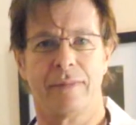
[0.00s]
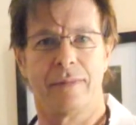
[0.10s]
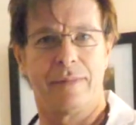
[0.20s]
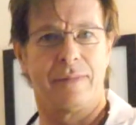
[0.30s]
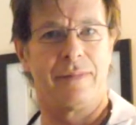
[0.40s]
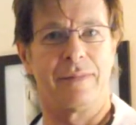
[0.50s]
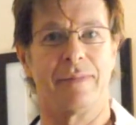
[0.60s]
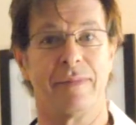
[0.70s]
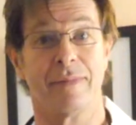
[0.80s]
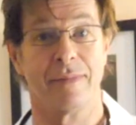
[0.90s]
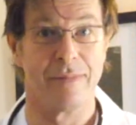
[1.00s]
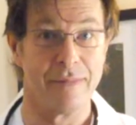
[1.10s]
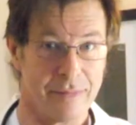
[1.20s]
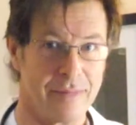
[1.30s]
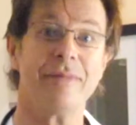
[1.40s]
So let's move
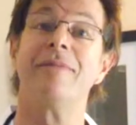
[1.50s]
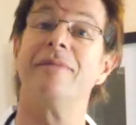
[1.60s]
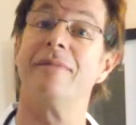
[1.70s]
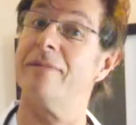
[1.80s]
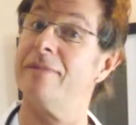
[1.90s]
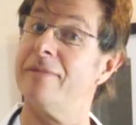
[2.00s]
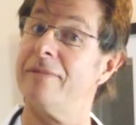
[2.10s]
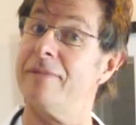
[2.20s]
on to Black